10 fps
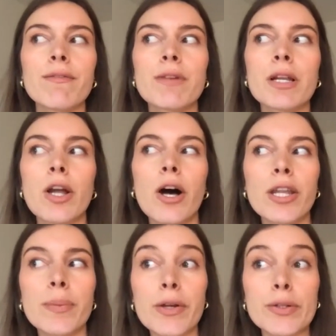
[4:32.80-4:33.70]
learn
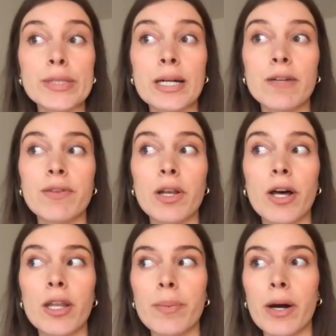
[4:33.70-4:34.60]
about yourself and
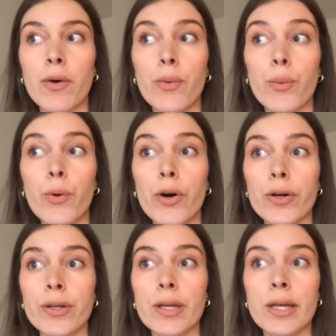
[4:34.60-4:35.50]
learn about
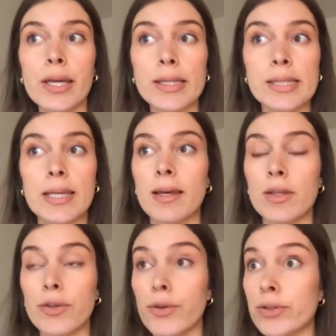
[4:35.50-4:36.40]
what is it
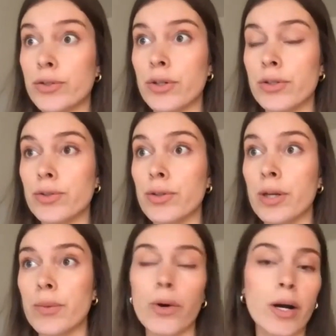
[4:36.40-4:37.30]
that you enjoy
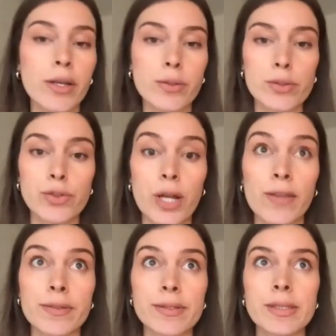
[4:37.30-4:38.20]
doing, what are your
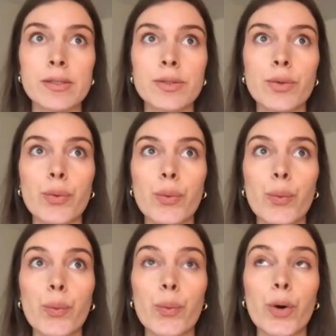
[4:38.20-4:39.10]
strengths, and
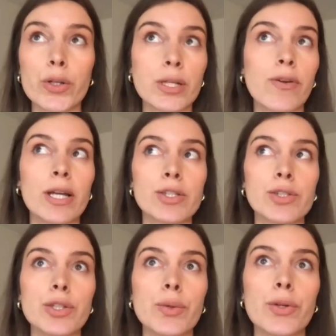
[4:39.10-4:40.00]
what
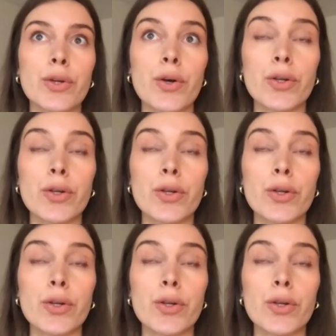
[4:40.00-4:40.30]
direction do you want to go.